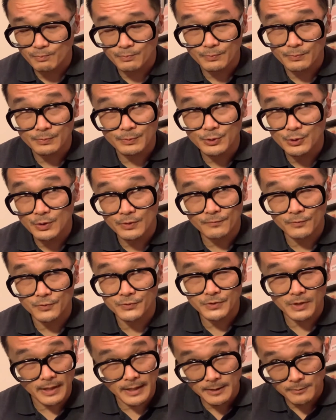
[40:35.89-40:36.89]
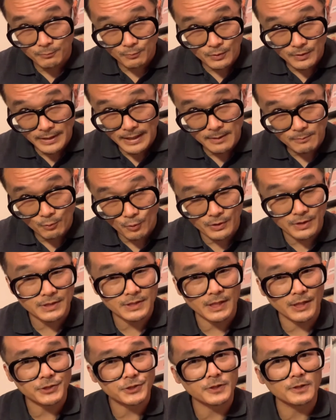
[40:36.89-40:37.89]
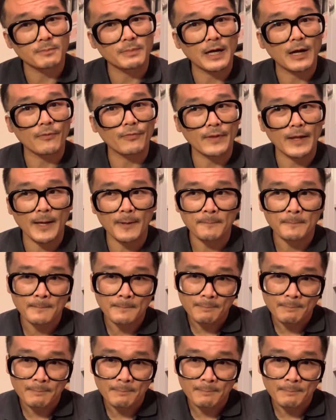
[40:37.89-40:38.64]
beautiful song, and we'll get more discussion about that